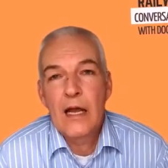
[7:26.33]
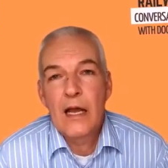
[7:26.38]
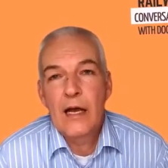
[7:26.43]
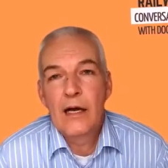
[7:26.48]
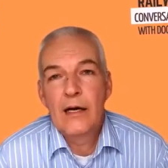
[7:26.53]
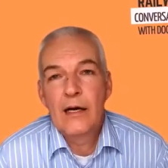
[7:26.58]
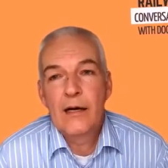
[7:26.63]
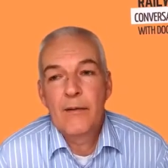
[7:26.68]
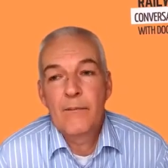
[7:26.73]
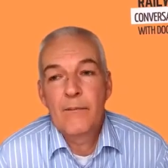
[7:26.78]

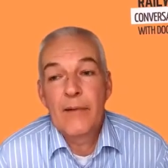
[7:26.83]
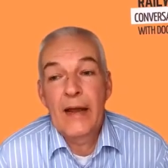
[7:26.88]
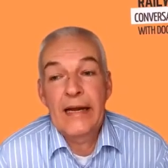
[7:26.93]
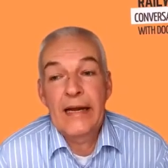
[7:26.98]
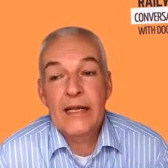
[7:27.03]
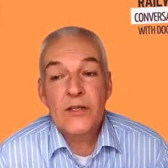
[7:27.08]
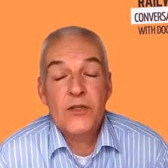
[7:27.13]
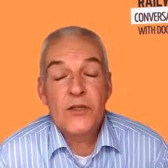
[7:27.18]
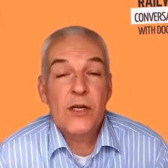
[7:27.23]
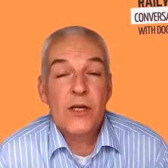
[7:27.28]
And
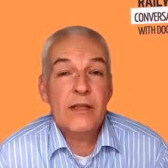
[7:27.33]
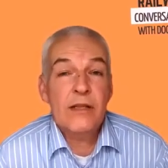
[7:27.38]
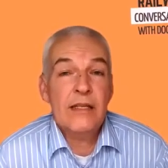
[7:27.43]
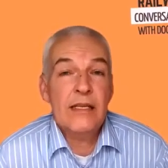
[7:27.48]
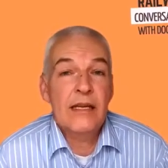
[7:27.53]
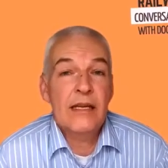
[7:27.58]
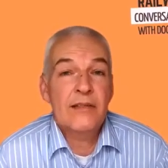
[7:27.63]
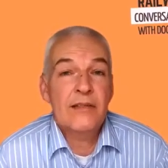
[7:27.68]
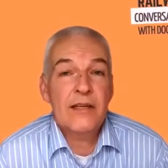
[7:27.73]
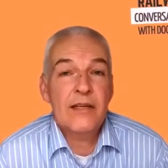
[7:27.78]
it's
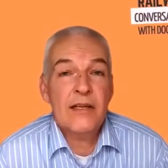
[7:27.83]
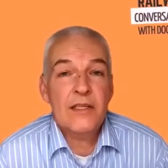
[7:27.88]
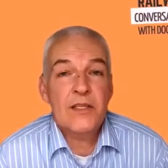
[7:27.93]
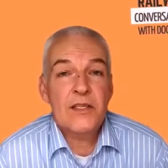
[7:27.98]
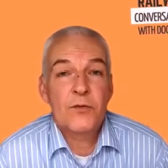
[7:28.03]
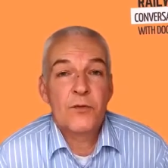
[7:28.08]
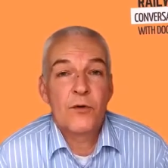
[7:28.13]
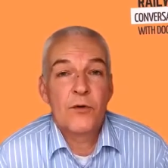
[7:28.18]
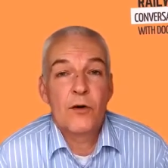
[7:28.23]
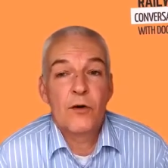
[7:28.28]
certainly a
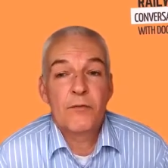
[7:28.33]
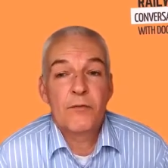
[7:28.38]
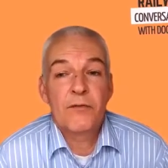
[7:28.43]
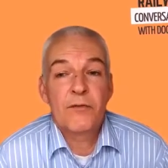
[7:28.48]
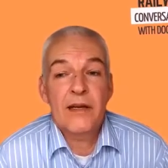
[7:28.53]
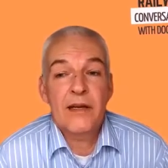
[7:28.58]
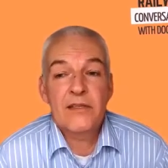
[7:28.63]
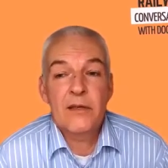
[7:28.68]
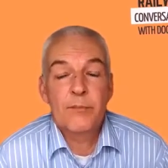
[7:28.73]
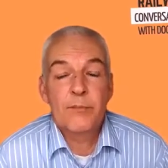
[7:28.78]
test for
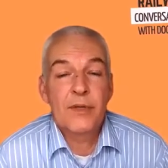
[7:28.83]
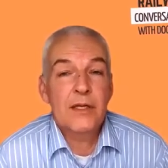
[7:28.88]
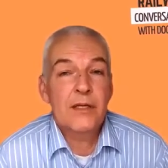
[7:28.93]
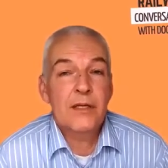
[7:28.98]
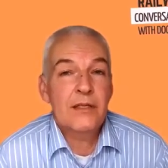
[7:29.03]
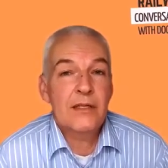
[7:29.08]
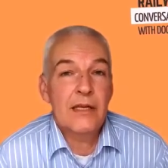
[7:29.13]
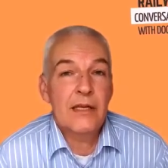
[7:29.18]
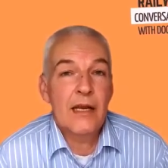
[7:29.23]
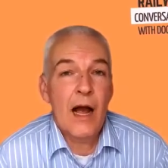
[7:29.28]

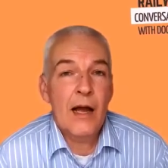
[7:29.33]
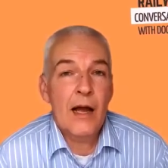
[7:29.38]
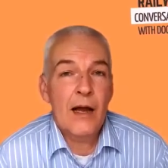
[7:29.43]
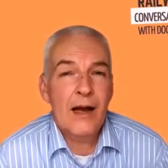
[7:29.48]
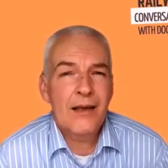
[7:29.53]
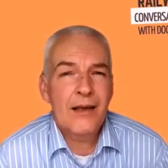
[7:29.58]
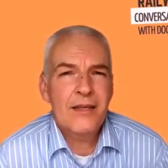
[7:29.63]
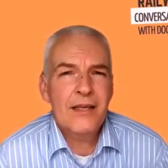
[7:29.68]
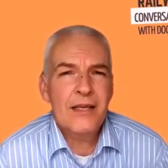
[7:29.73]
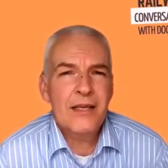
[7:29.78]
flexibility.
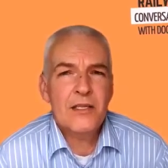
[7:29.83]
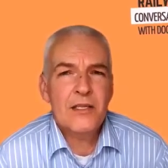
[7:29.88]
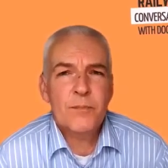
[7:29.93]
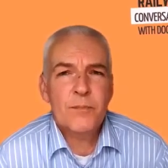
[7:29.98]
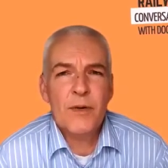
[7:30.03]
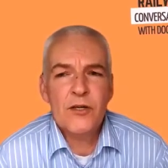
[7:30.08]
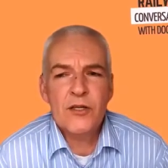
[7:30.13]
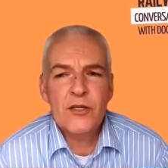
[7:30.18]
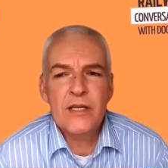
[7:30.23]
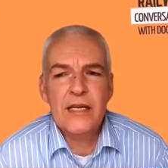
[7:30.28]
I think
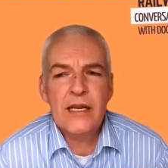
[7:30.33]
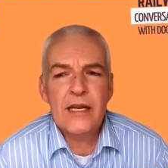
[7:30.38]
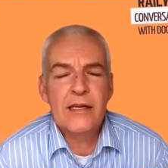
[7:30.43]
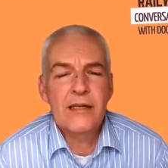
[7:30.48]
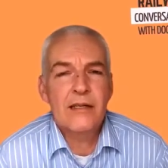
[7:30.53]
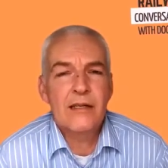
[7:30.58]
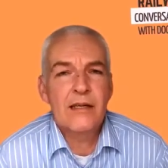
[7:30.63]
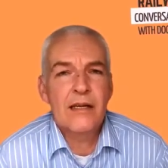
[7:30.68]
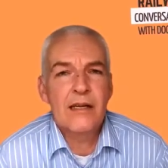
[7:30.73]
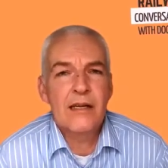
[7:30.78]
especially
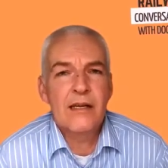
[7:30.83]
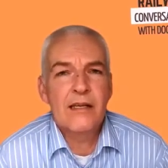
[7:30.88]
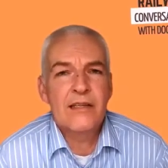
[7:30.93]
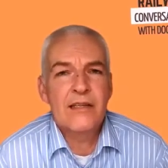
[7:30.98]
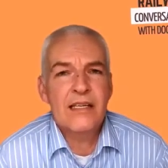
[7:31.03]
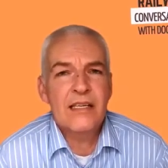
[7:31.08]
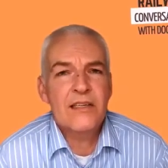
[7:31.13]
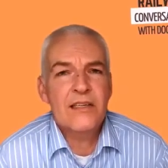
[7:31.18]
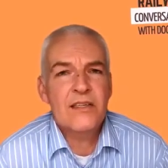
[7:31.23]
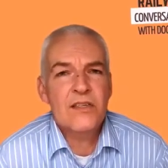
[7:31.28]
in
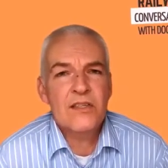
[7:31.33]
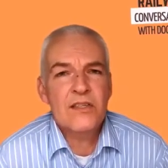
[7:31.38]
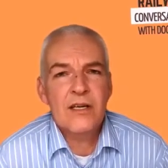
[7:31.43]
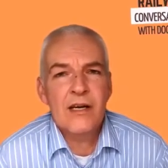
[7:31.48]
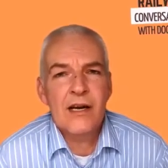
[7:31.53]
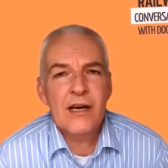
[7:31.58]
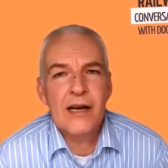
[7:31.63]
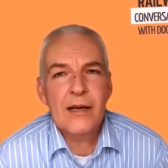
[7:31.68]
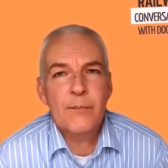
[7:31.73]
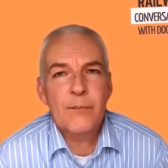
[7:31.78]
these
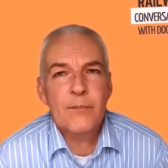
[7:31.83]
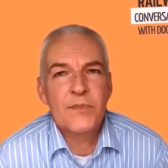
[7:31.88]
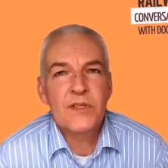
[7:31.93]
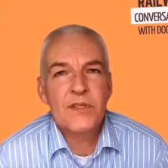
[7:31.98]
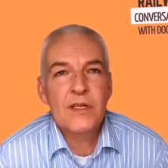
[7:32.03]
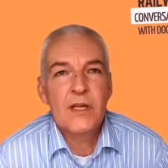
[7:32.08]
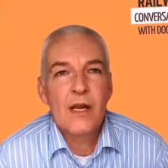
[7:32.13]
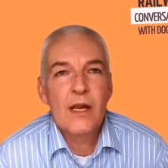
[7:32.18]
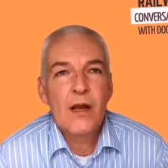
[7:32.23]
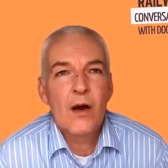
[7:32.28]

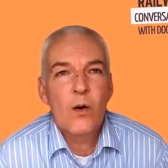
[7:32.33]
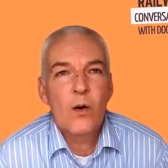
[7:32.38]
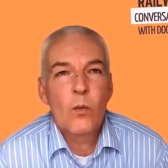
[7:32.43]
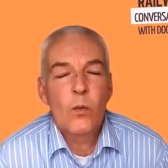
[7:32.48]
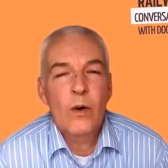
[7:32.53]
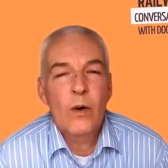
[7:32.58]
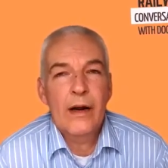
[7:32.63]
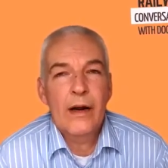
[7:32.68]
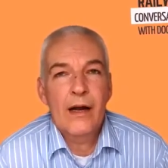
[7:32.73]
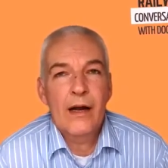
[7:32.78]
times
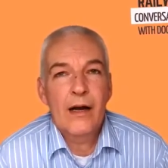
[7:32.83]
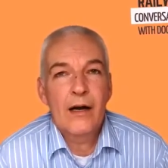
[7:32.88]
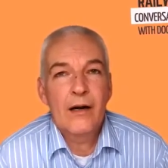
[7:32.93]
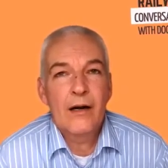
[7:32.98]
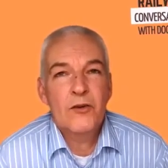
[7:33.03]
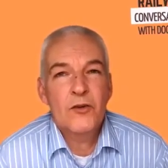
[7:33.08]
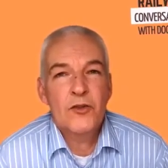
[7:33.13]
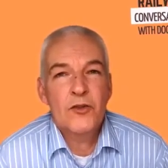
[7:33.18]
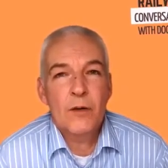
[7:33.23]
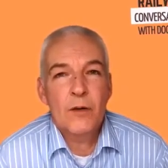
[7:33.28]

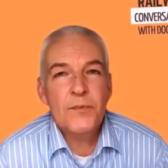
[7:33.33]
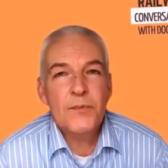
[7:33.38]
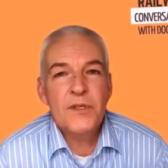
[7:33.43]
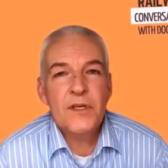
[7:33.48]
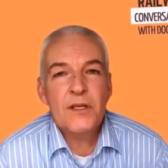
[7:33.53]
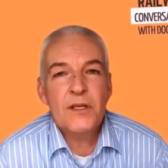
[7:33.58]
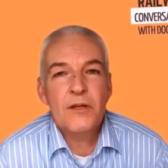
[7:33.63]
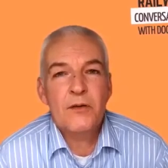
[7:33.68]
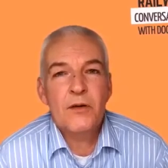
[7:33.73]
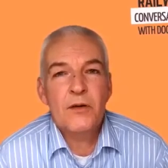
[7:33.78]
where job
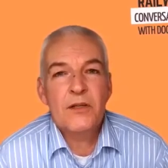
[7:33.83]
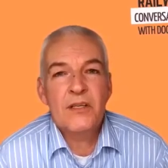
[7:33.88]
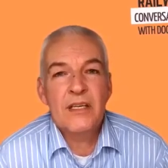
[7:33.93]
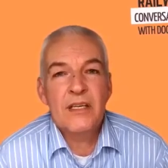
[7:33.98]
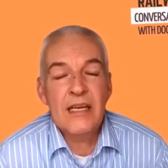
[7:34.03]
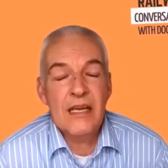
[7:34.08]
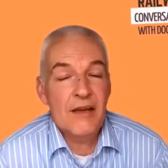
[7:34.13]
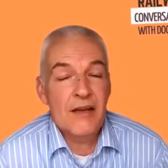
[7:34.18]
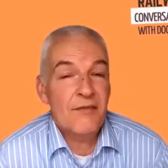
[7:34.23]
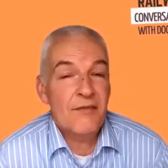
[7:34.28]

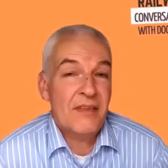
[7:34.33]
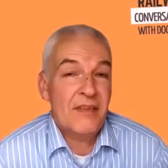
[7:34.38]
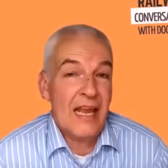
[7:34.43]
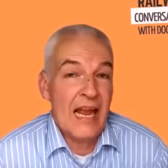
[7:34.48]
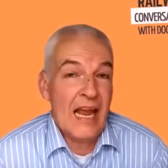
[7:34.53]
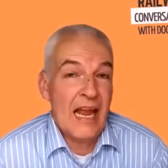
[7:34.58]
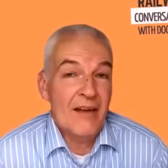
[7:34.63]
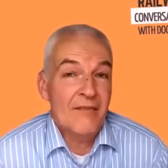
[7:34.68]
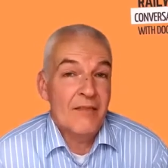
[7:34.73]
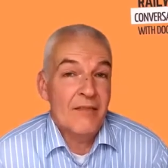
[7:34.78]
security, if
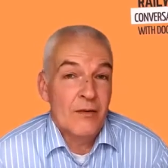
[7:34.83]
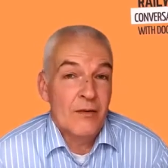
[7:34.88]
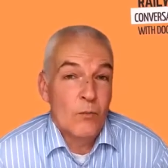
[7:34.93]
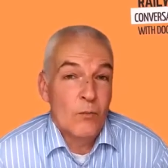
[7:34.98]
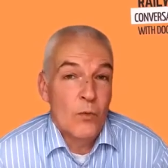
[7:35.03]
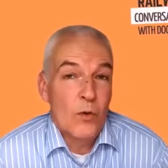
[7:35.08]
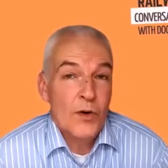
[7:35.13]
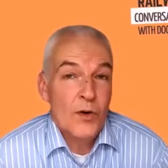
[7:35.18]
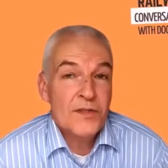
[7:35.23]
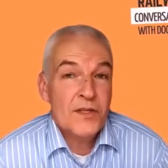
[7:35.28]
there ever
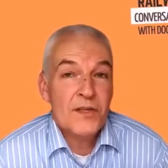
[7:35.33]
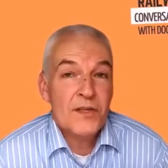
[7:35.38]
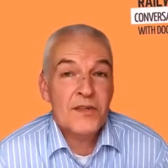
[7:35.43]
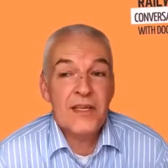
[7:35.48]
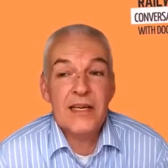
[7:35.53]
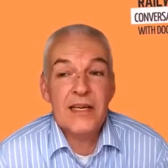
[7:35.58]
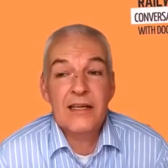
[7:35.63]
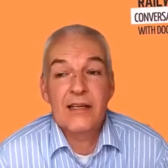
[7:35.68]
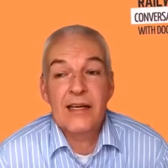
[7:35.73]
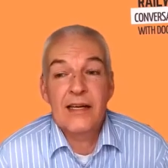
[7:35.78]
was a
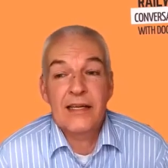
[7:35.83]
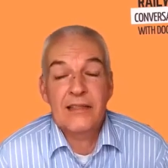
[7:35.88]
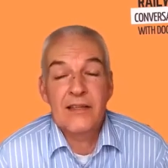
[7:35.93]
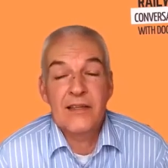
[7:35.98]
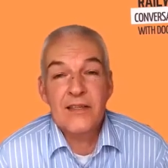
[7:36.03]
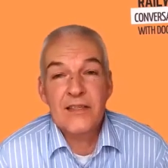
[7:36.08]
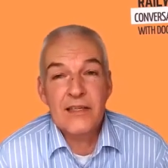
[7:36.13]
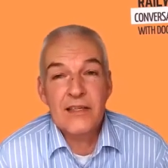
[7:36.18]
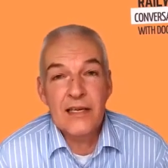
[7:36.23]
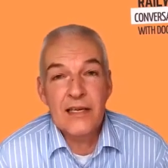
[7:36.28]
thing like
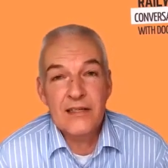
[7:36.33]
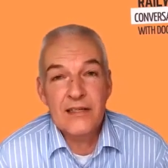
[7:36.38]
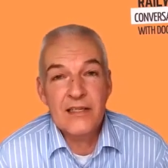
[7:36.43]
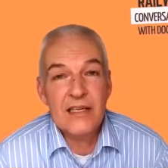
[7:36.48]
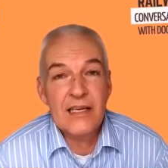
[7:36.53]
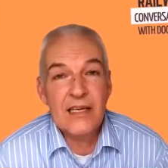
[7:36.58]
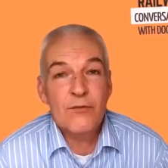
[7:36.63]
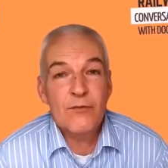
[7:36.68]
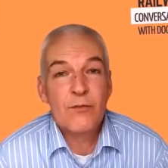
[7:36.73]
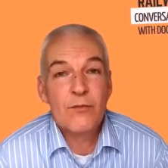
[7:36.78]
this, is
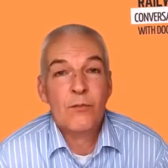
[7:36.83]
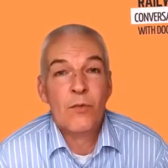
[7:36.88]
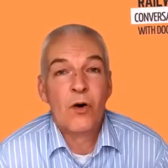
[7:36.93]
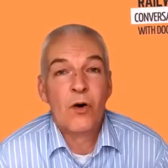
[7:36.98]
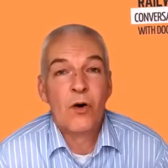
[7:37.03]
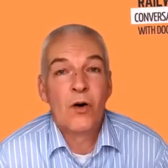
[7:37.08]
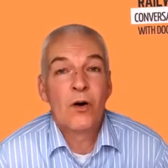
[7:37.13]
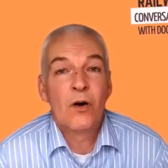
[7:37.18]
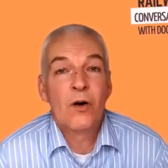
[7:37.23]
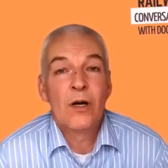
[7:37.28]
even
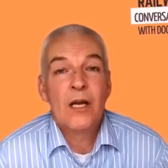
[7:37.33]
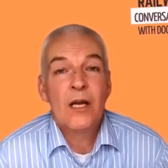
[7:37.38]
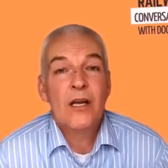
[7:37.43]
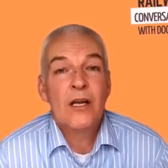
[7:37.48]
more